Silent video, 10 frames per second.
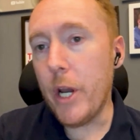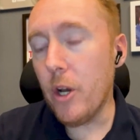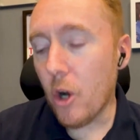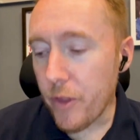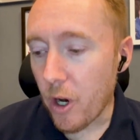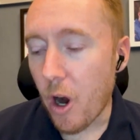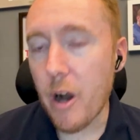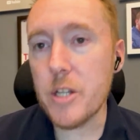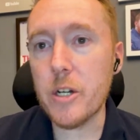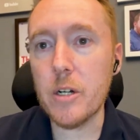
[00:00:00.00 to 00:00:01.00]
we know there
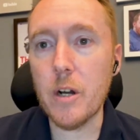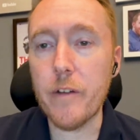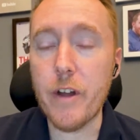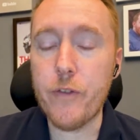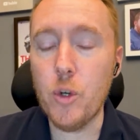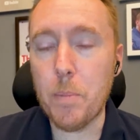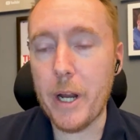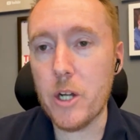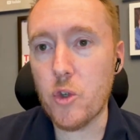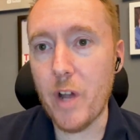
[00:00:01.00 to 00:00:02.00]
are a few
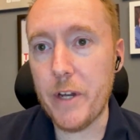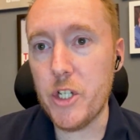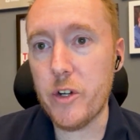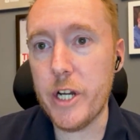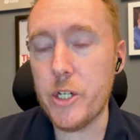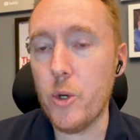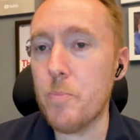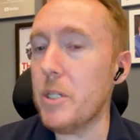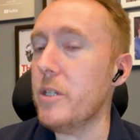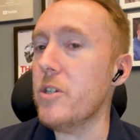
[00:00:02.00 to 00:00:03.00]
players who have injury
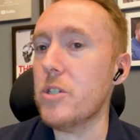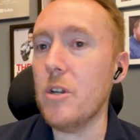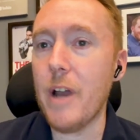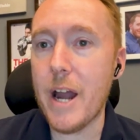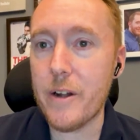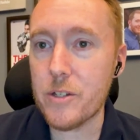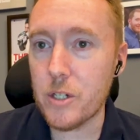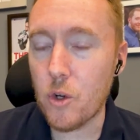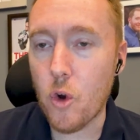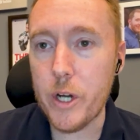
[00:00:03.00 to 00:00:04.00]
issues, but there's still
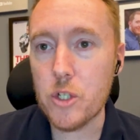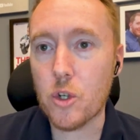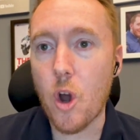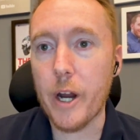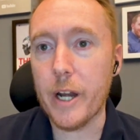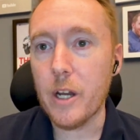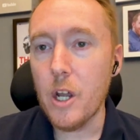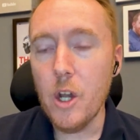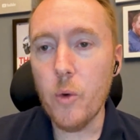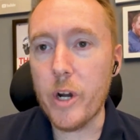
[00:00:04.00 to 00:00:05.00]
Anderson going strong at,
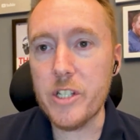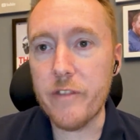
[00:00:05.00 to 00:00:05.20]
what